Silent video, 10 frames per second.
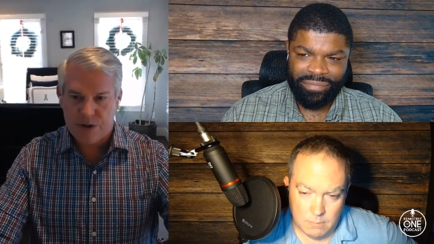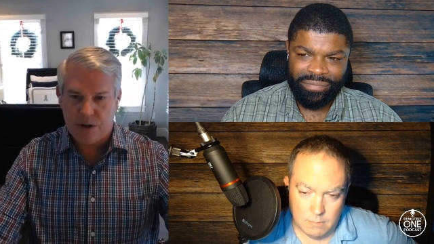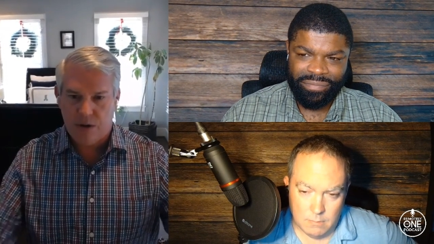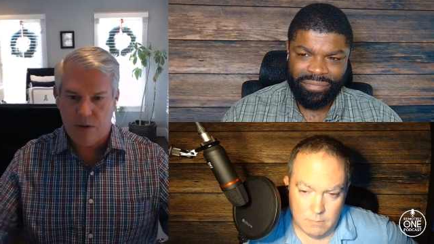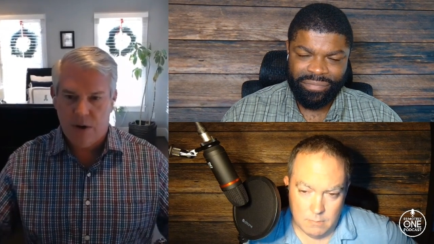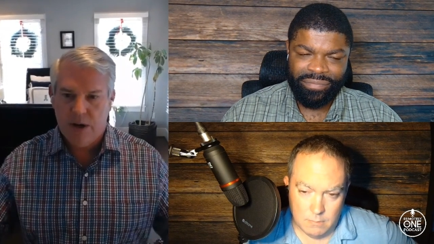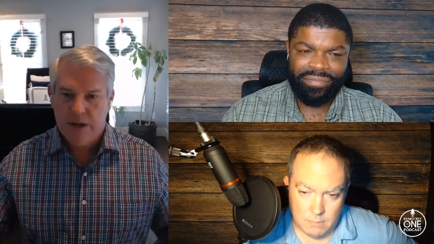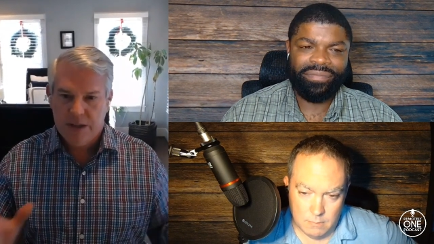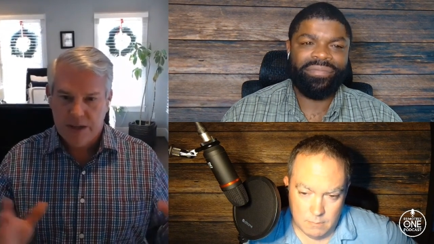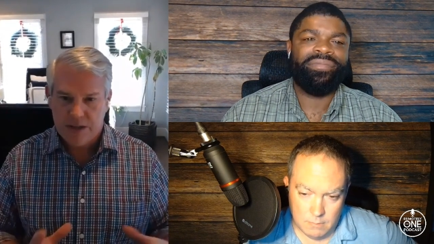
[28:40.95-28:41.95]
Speaker 1: So
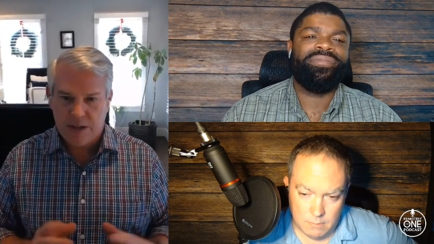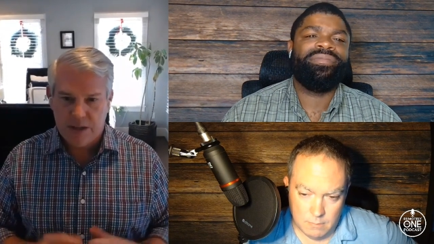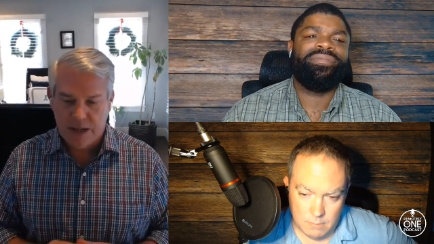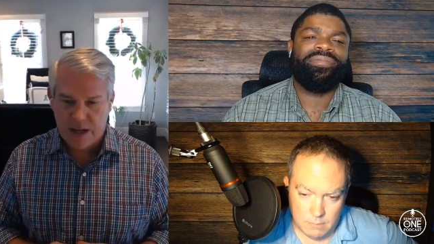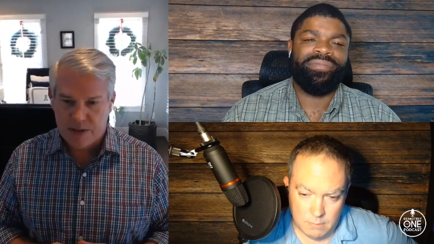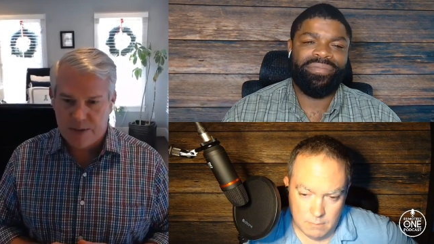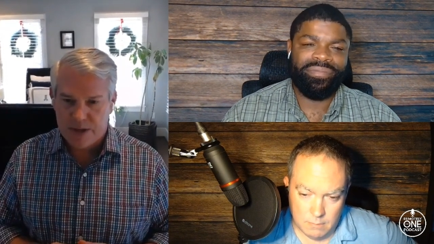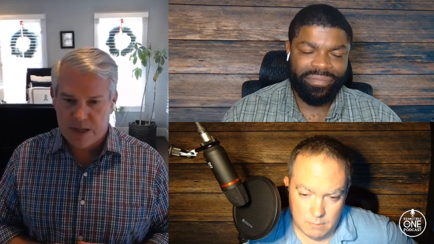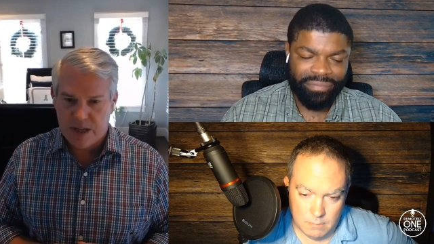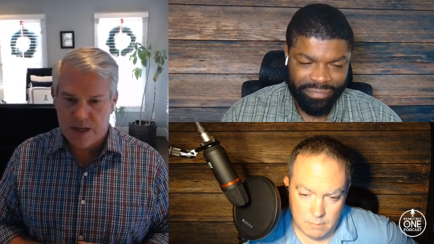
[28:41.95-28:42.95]
these are the days we
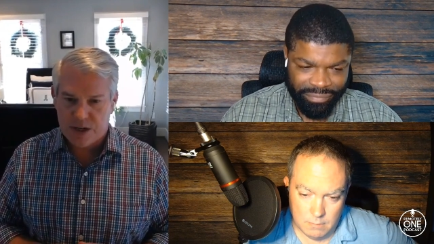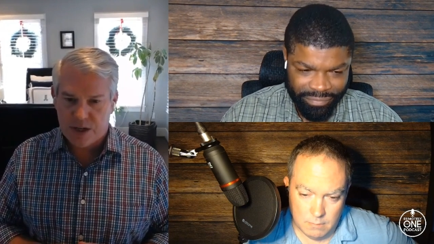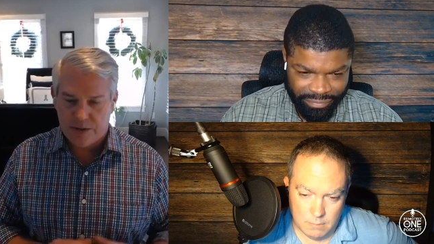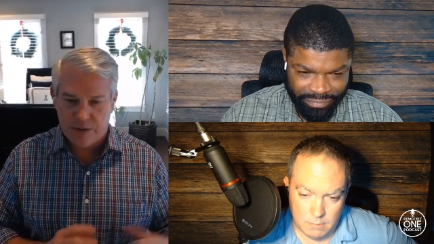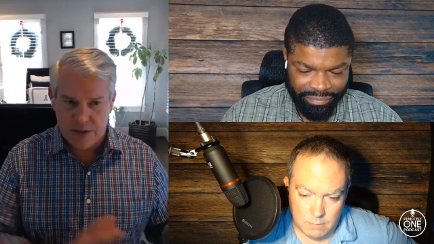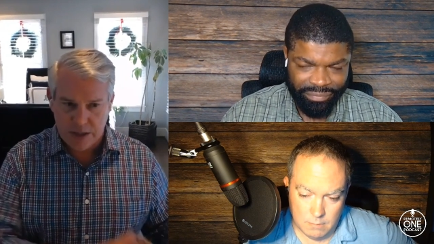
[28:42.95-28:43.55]
see each other.